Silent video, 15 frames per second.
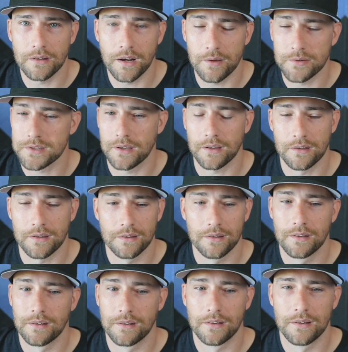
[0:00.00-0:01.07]
And I was like,
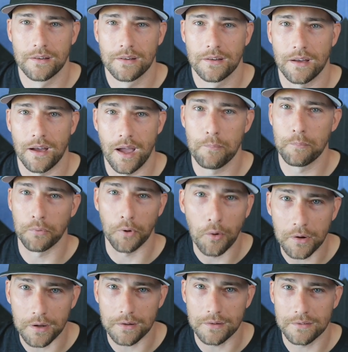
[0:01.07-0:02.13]
I'm
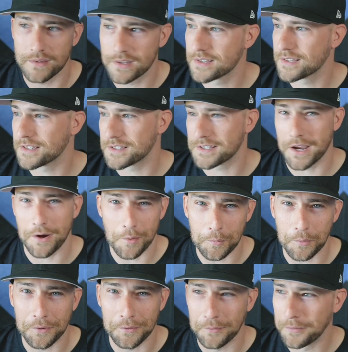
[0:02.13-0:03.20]
broken. This is
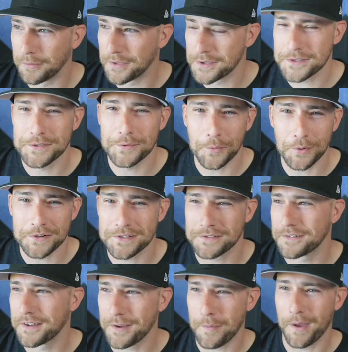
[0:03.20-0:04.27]
terrible. This is the
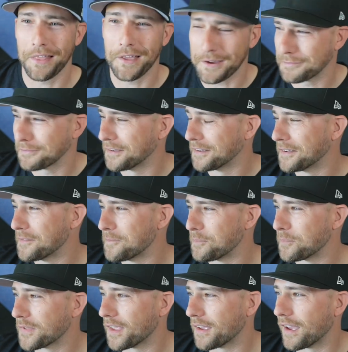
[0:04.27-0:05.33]
worst day of my life.
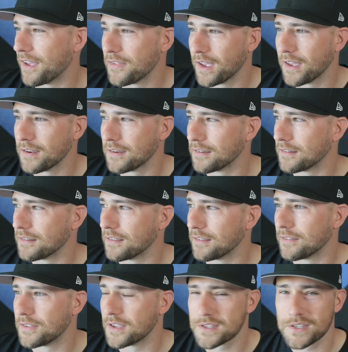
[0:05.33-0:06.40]
And then
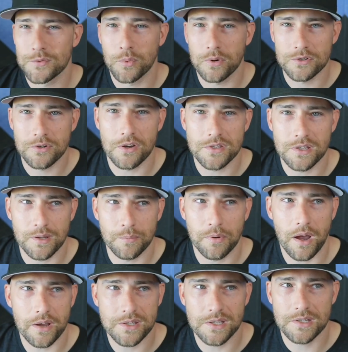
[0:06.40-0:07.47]
this is where trusting the
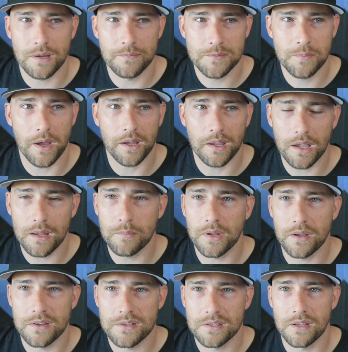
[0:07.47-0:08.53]
process comes back in,
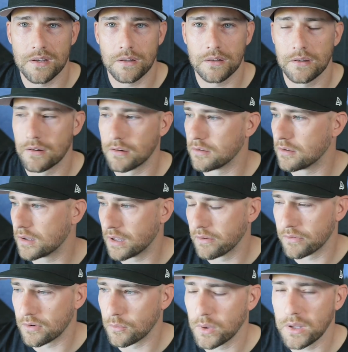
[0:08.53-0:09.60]
because then, you know, you
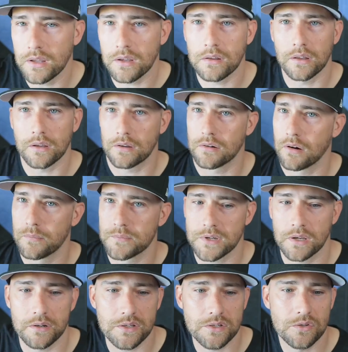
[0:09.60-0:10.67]
give it a week, like your
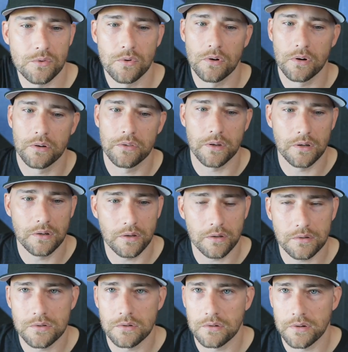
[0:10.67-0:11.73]
arm's kind of sore. Then you
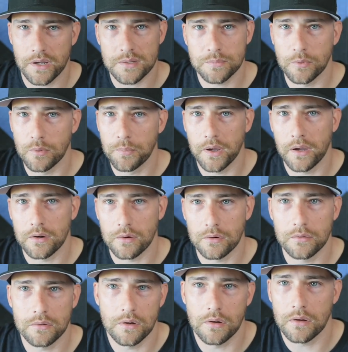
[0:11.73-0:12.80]
like do your next bullpen,
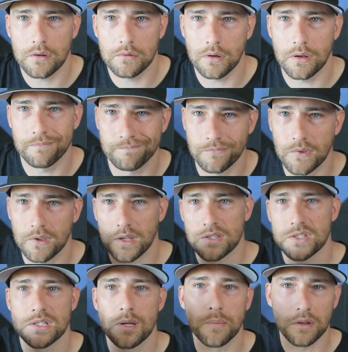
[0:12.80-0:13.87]
or, you know,
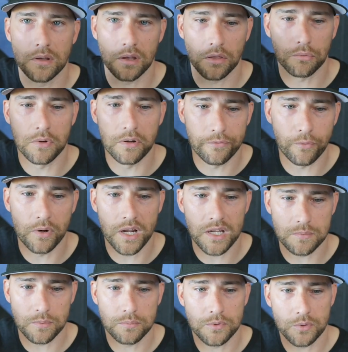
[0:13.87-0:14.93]
it's typically like 3 or 4
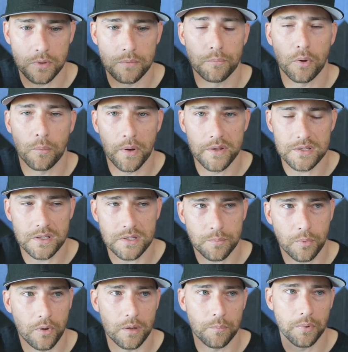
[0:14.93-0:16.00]
days between bullpens at this
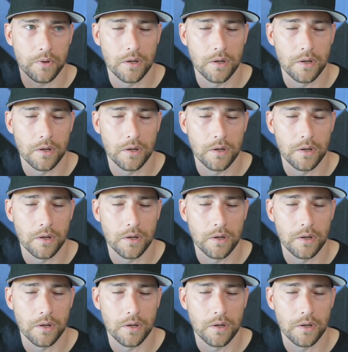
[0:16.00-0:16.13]
point.